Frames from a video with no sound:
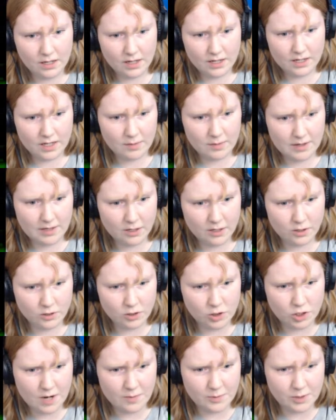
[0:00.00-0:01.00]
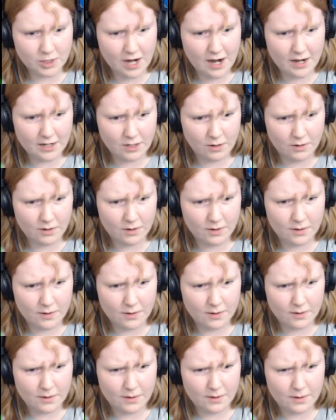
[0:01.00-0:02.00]
Give me a little jump start. Go.
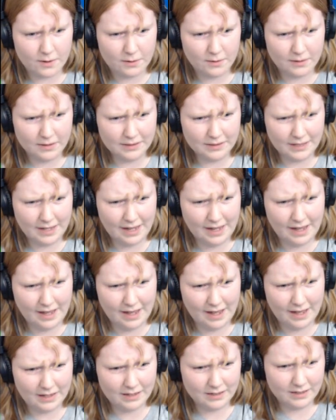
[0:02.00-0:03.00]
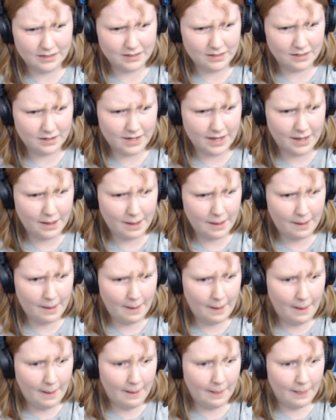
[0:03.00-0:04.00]
Ah! Okay.
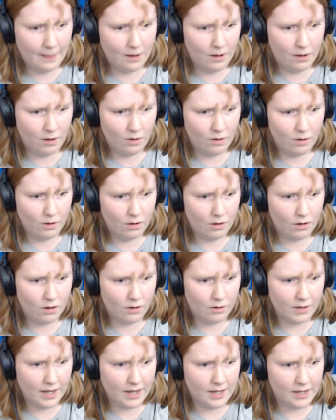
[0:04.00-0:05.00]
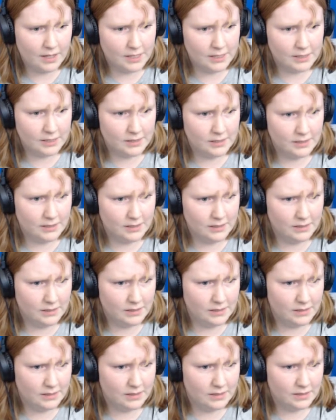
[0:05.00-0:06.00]
Oh, okay.
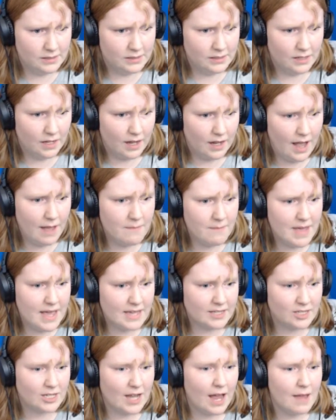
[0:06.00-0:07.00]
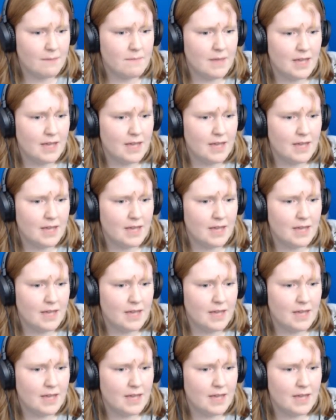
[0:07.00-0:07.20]
Ooh. I missed. Ah. I